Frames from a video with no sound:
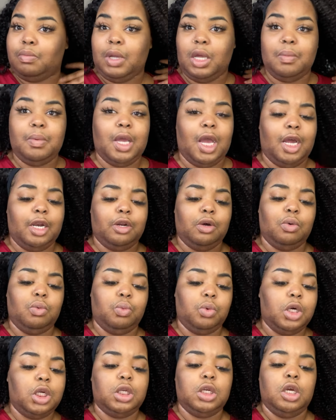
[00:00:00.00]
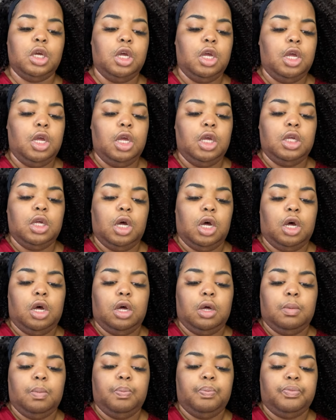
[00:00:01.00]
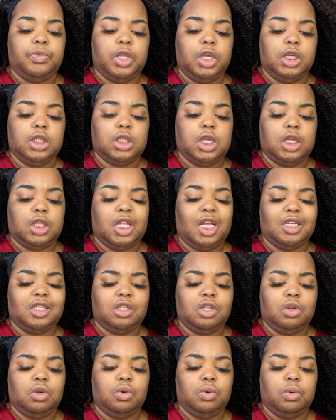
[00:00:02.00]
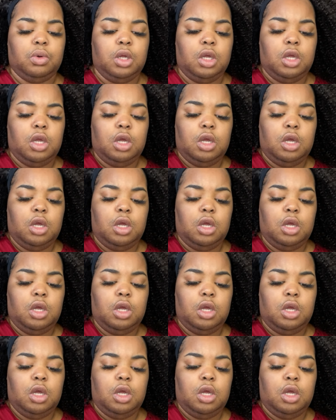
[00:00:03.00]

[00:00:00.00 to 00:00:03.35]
maybe I don't want things like that. So